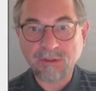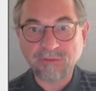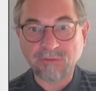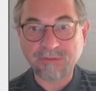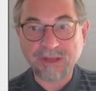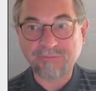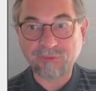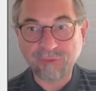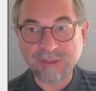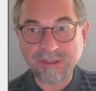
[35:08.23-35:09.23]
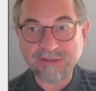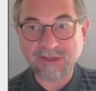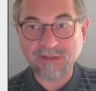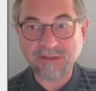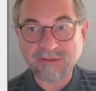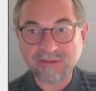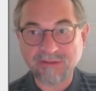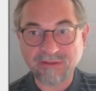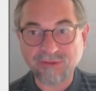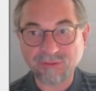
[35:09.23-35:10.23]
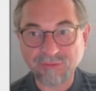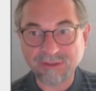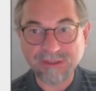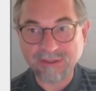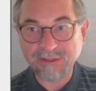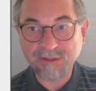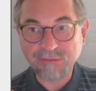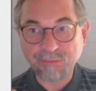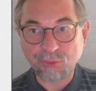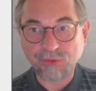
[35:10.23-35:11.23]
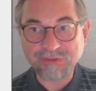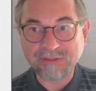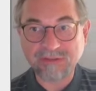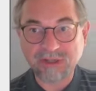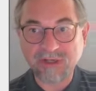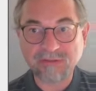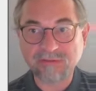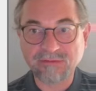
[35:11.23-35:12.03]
So we have three sides, uh, three points that are